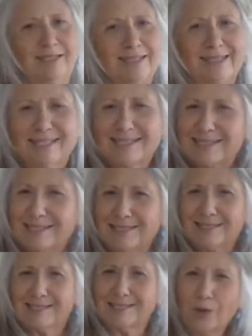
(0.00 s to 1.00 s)
This
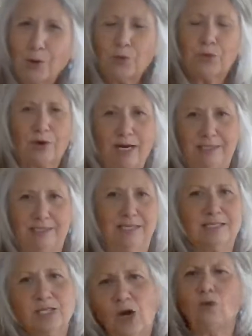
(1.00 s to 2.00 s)
is so
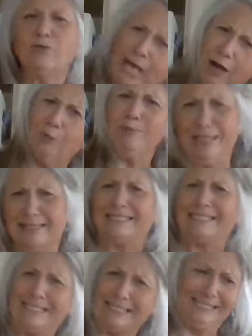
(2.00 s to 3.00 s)
crazy. Don't tell me
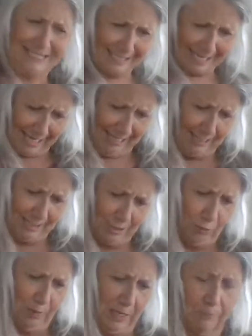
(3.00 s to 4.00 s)
this isn't science,
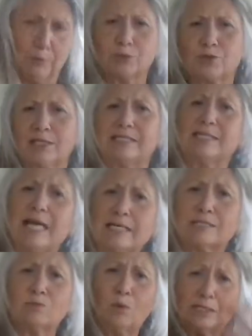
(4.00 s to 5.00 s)
you people. So I
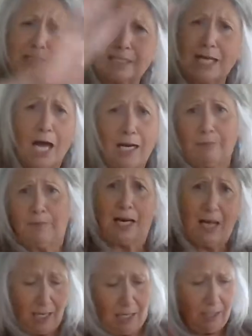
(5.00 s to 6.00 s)
says, what's it all
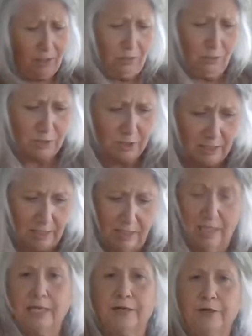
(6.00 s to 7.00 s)
about?
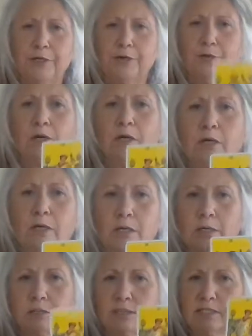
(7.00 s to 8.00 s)
Here you
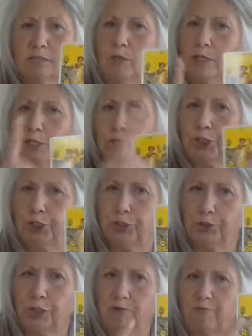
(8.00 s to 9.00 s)
were. This is what you're
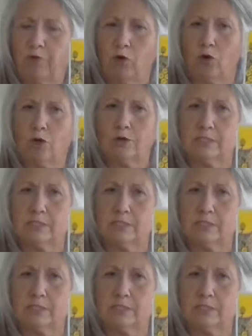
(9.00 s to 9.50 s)
shooting for.